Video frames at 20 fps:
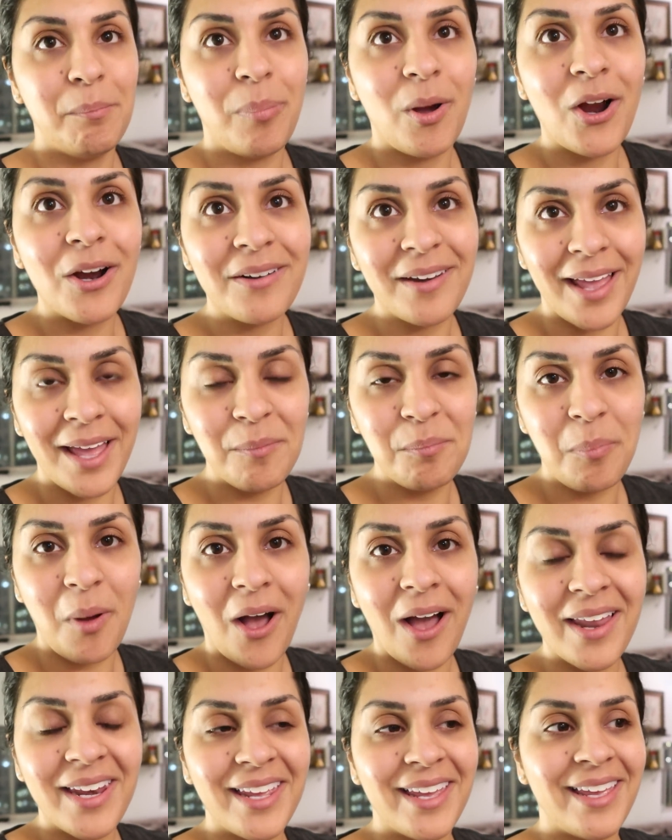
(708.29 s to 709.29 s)
Bart had
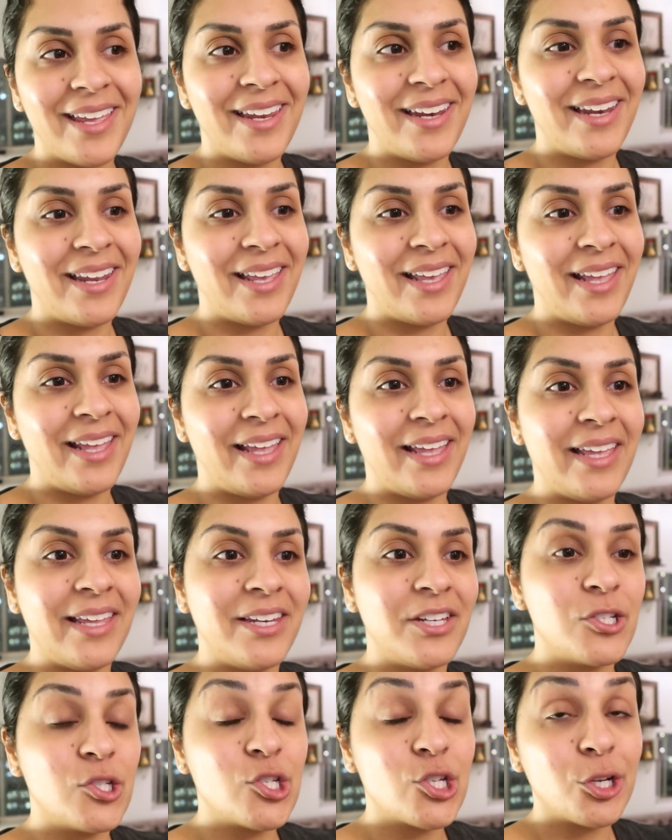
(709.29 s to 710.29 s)
bought it
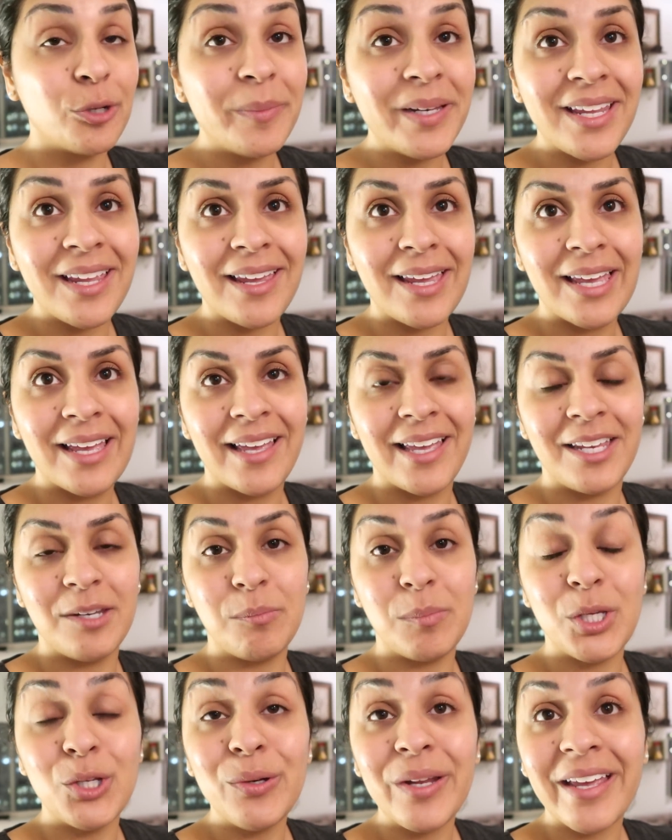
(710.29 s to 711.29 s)
in Germany,
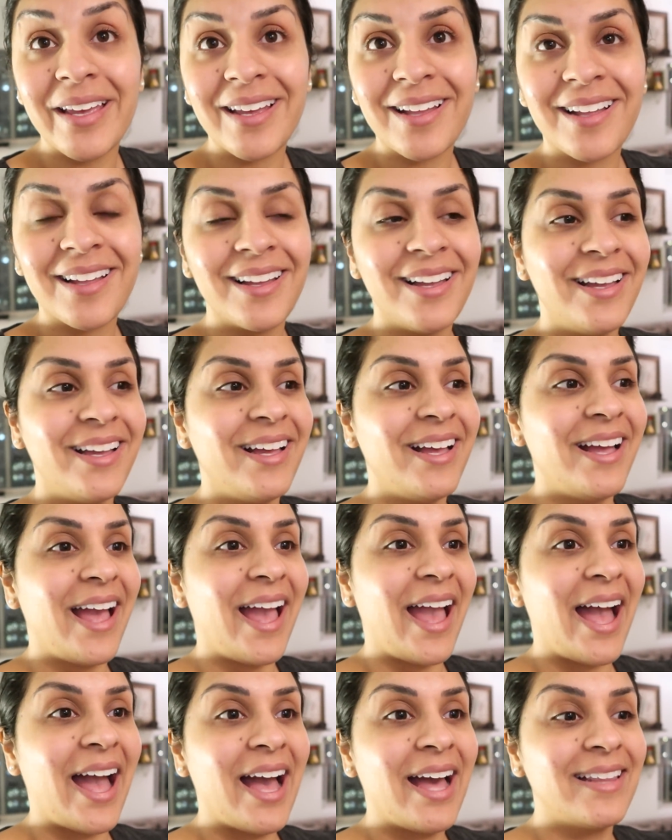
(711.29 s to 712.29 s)
in Munich,
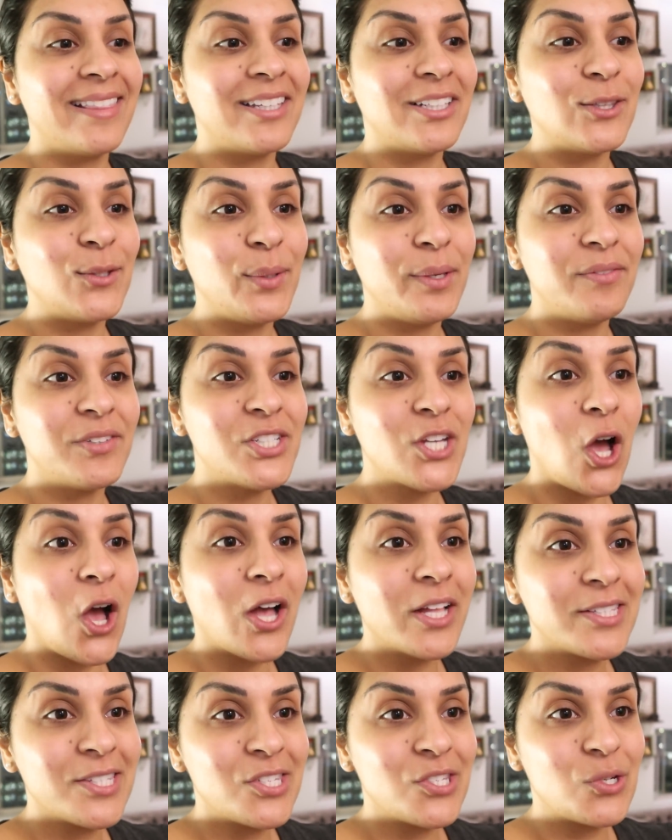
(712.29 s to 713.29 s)
at the Louis
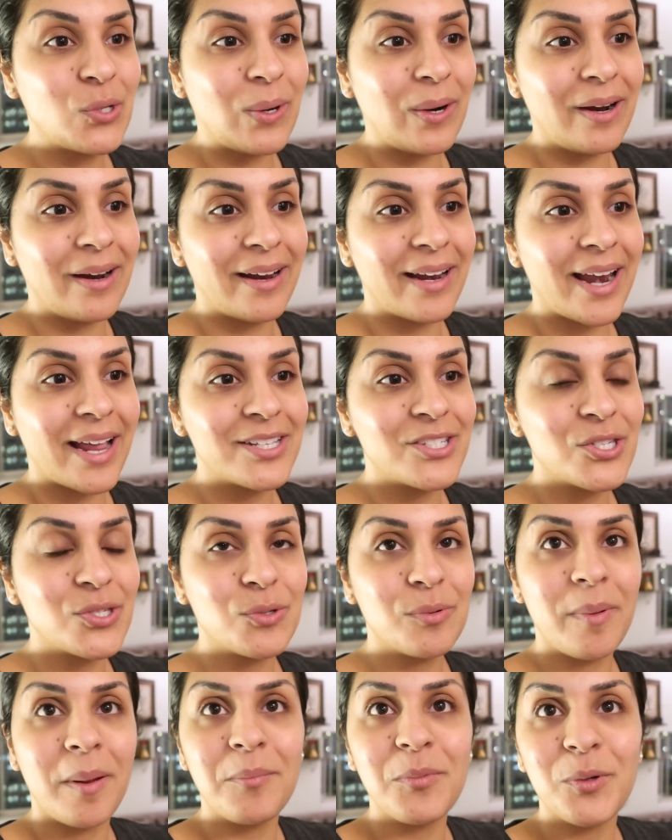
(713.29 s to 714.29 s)
Vuitton store, and I
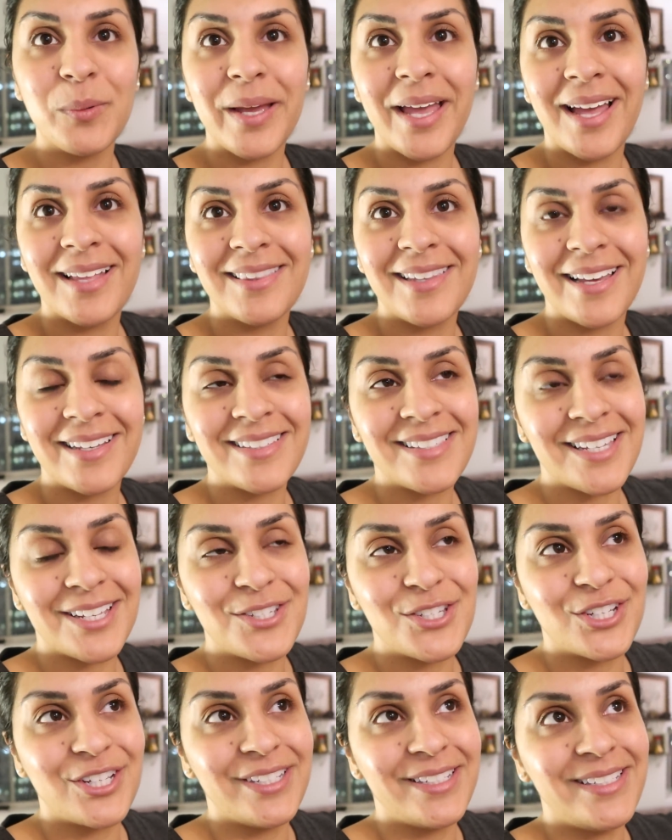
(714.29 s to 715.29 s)
just remember we had like
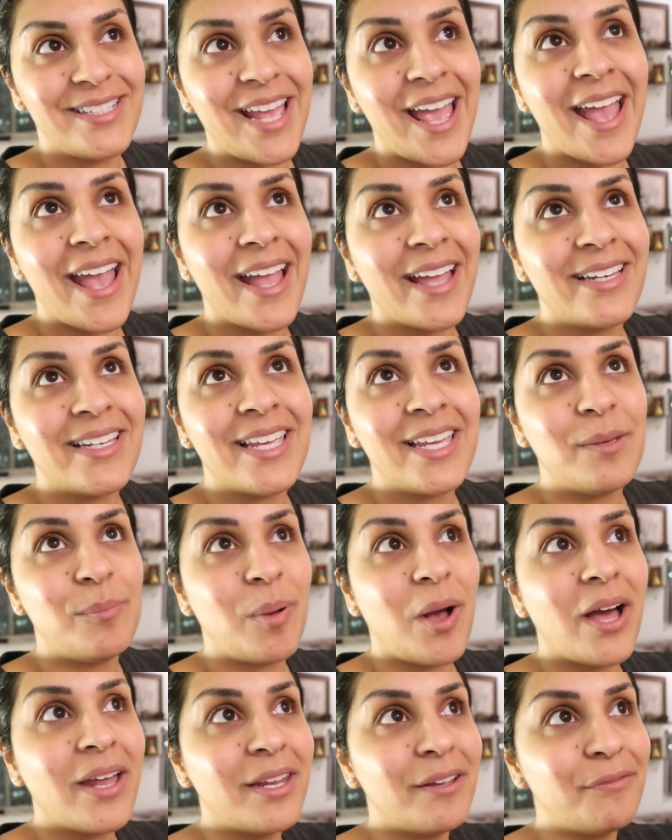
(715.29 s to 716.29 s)
such a good day and he
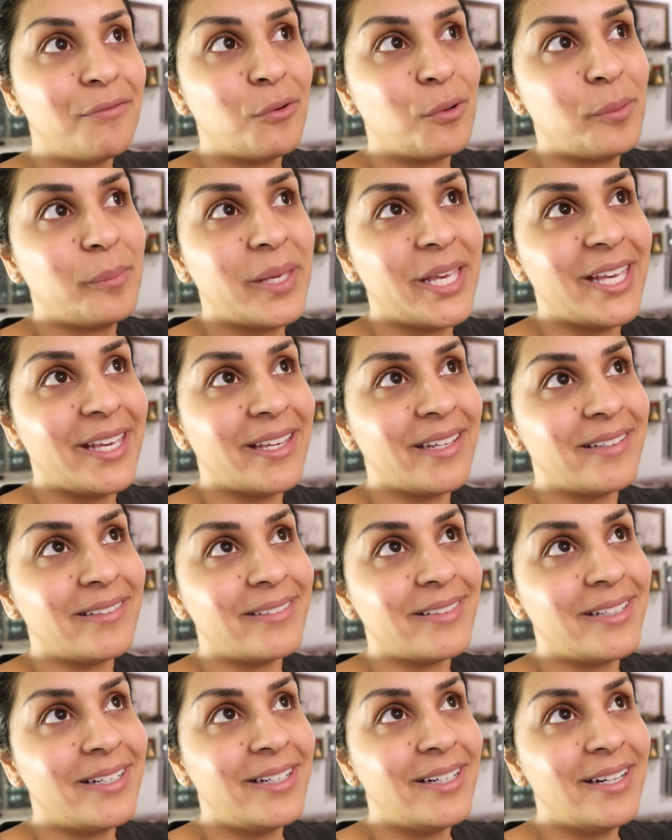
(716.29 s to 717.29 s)
bought it for me
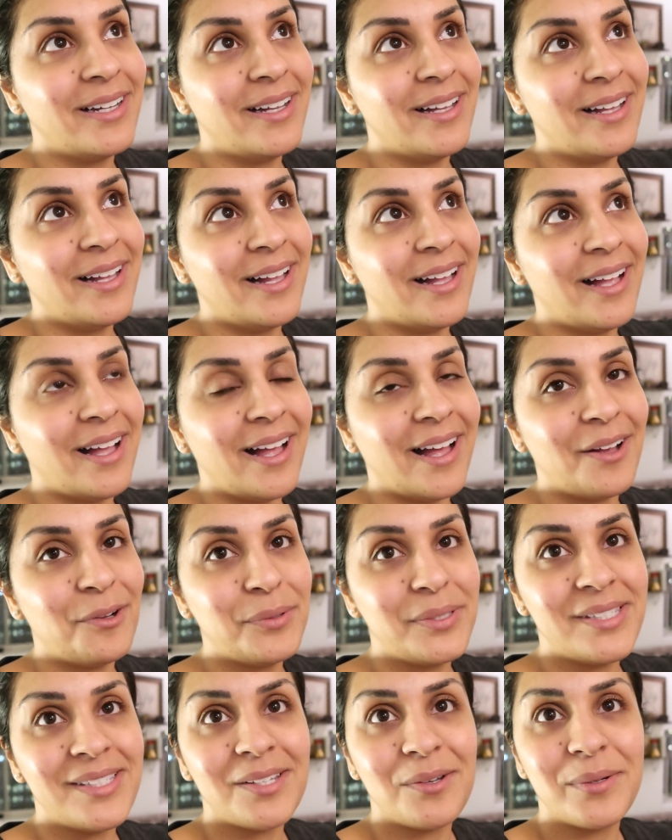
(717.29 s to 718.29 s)
and
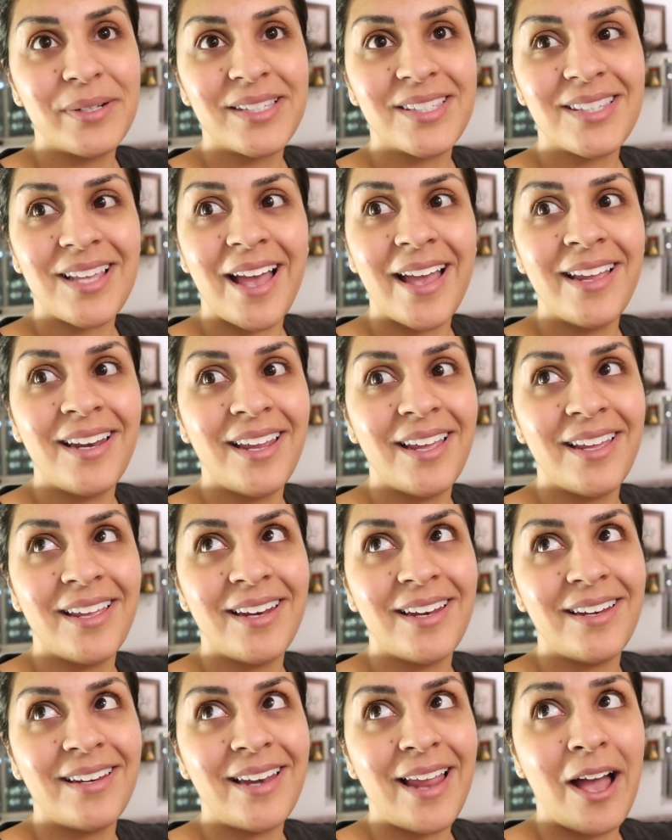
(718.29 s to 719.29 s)
I was so
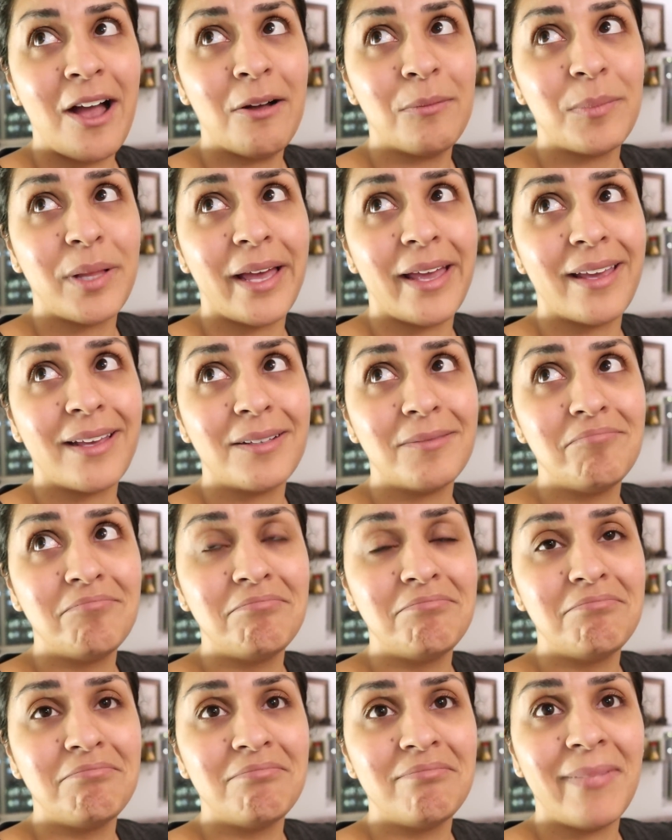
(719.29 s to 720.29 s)
excited, and now I'm like,
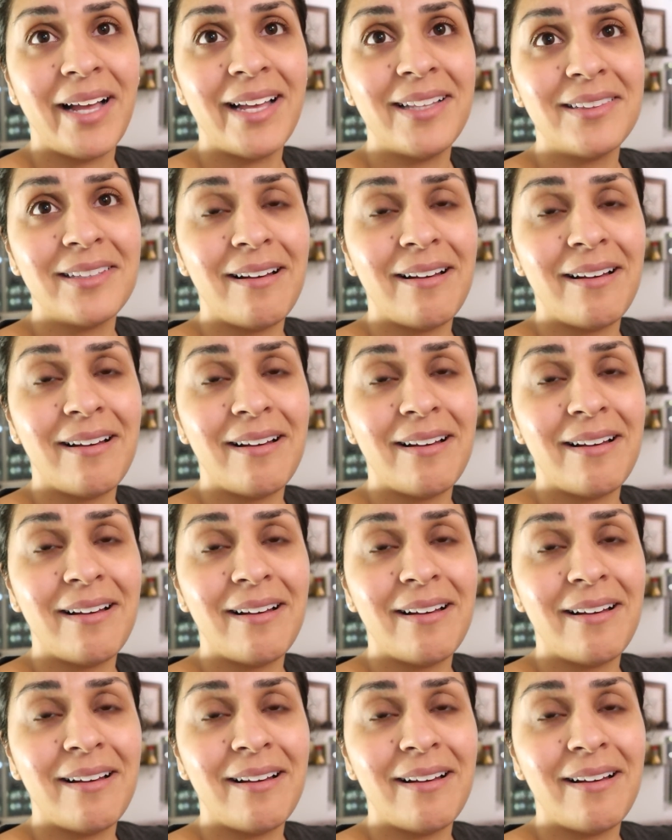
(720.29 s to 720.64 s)
I